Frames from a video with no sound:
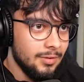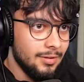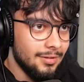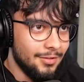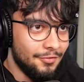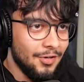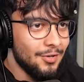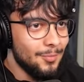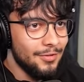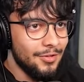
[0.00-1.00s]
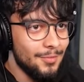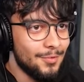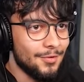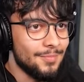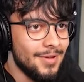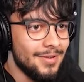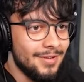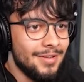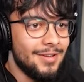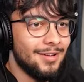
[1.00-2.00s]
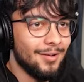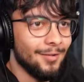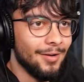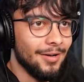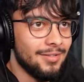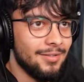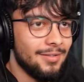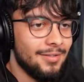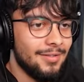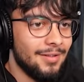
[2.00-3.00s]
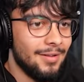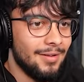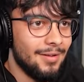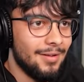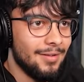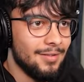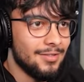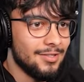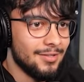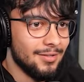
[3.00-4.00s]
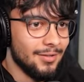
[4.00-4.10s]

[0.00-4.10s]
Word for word: You feeling okay. well? Don't worry, man. All right. Slow, slow, slow, slow,